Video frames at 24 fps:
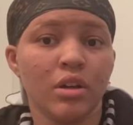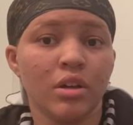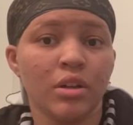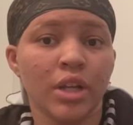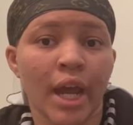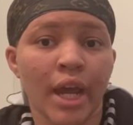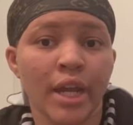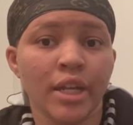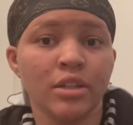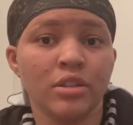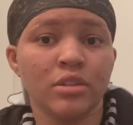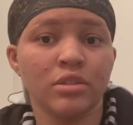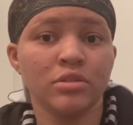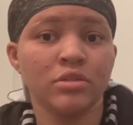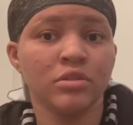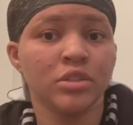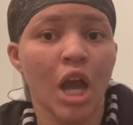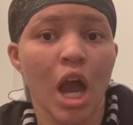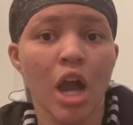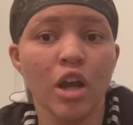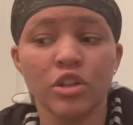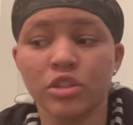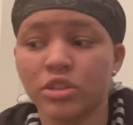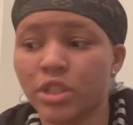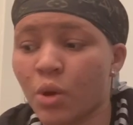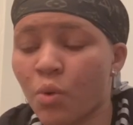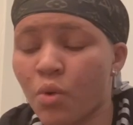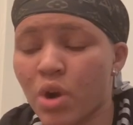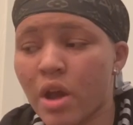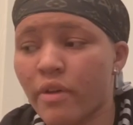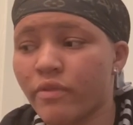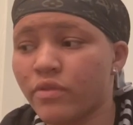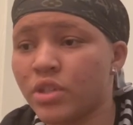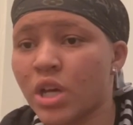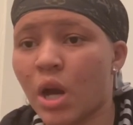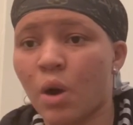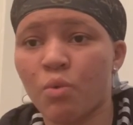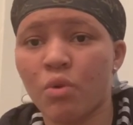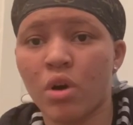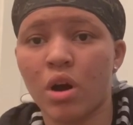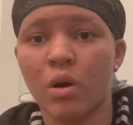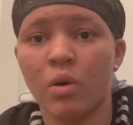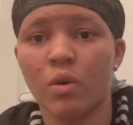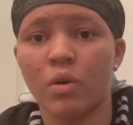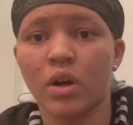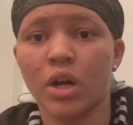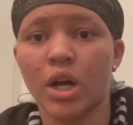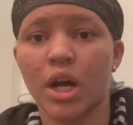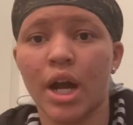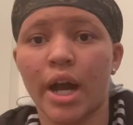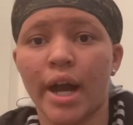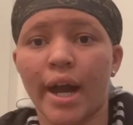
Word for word: Like y'all can say whatever y'all want.